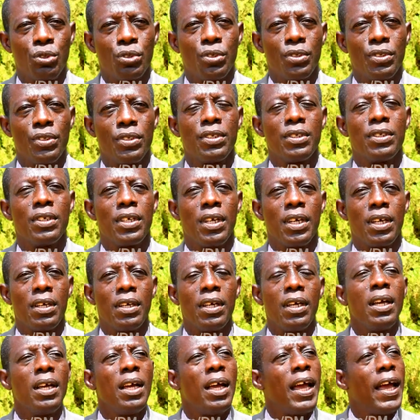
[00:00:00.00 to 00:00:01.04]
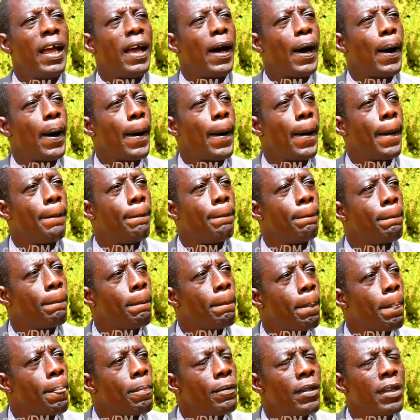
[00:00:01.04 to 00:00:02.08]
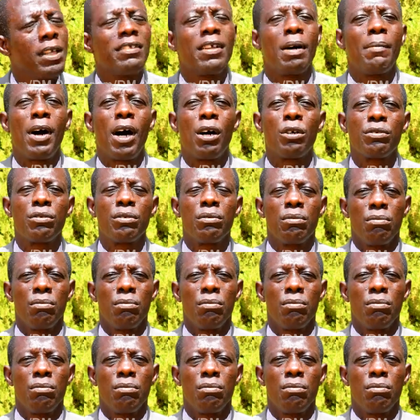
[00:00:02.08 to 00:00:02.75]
Yeah. It's about